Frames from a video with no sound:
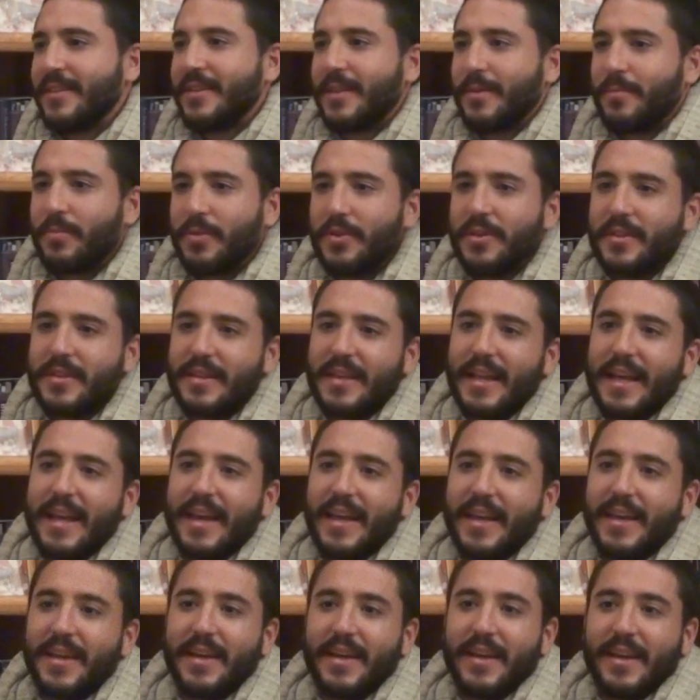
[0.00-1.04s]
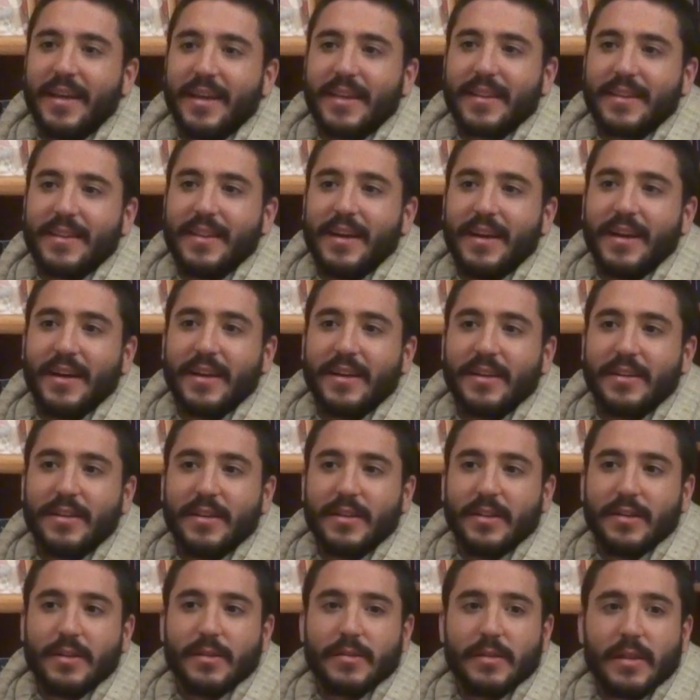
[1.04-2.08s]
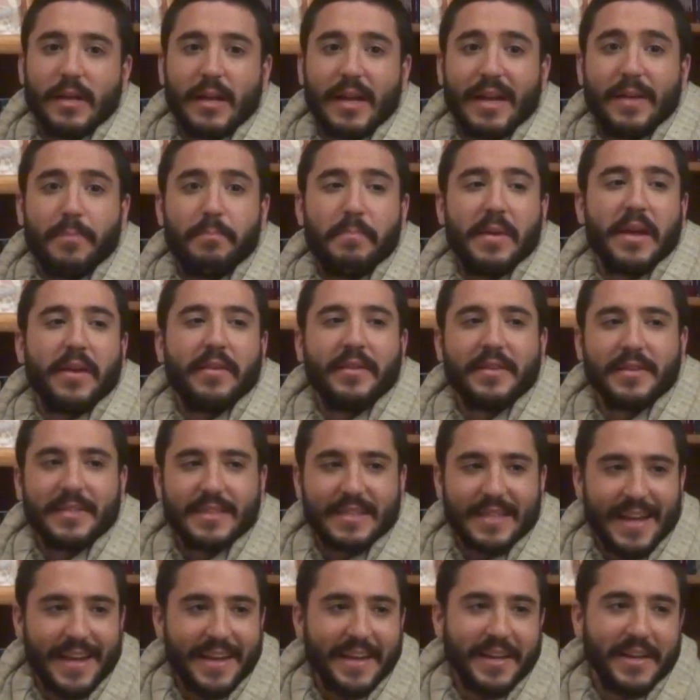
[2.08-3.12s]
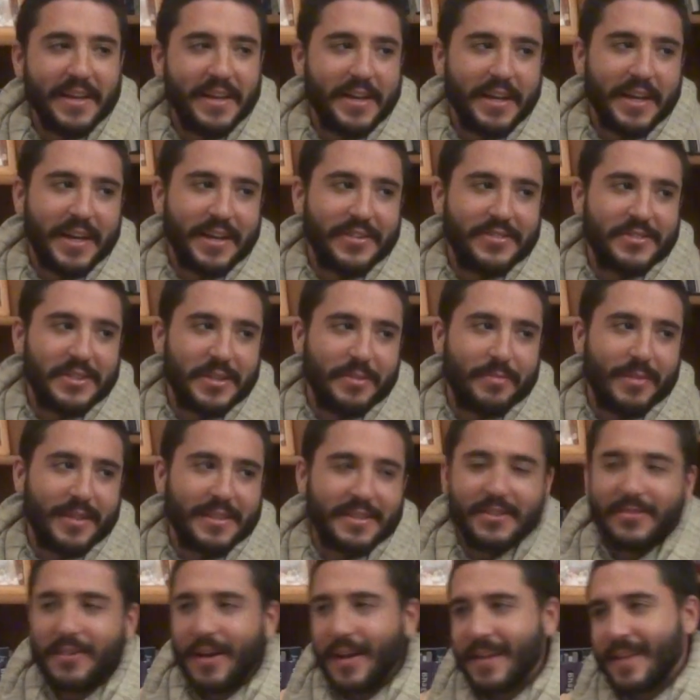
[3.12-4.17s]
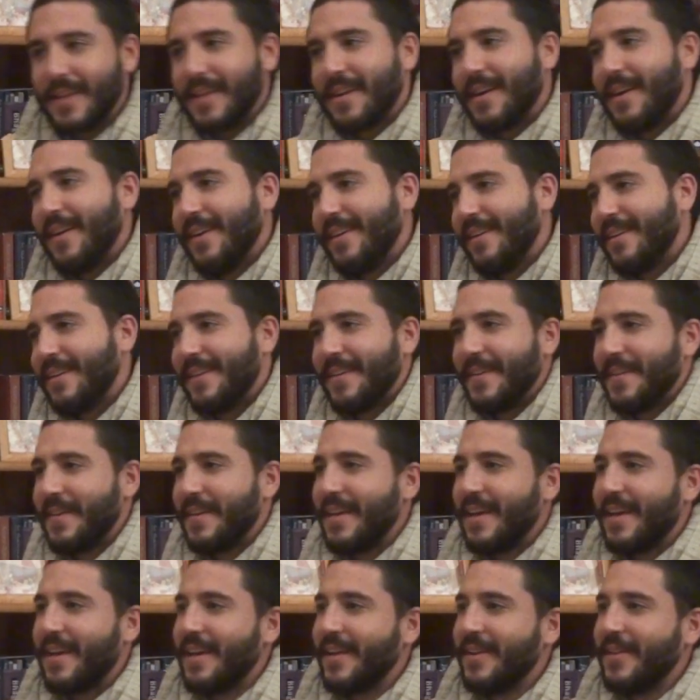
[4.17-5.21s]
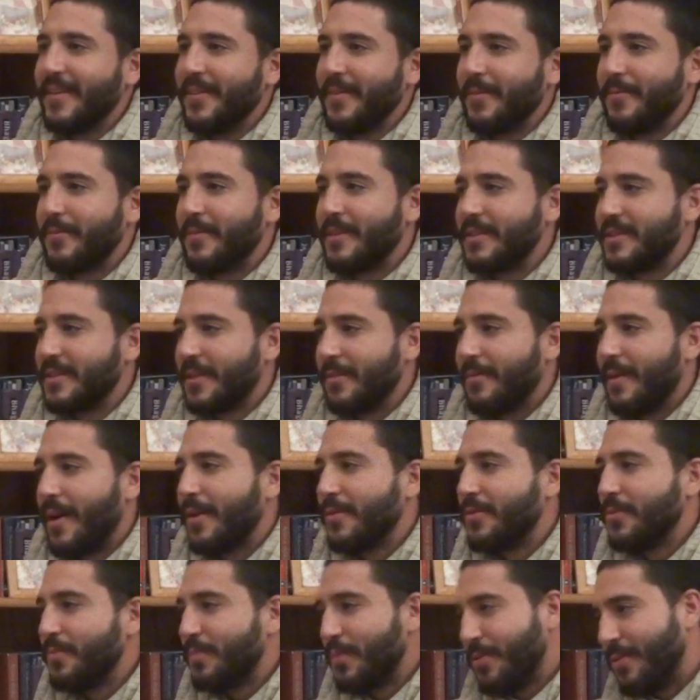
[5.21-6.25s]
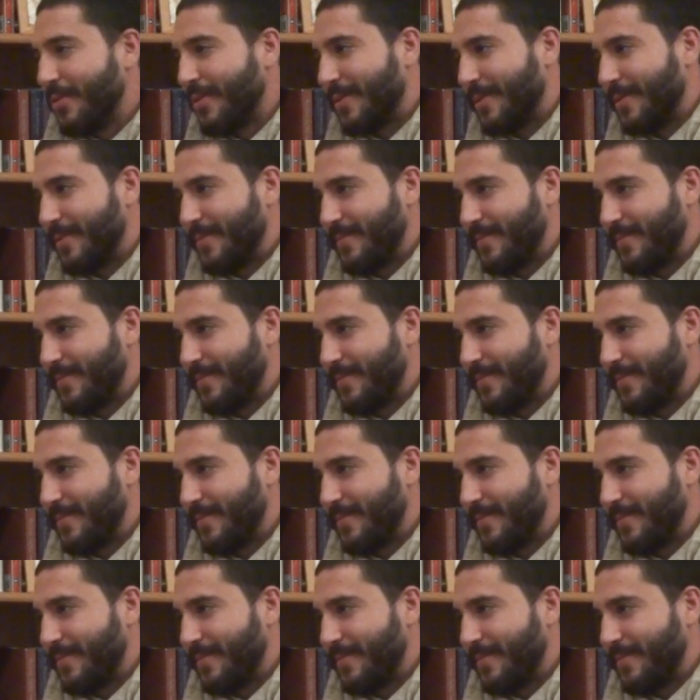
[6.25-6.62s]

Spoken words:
the birthday, the appearance day of Srimati Radhika in Vrishavanupur.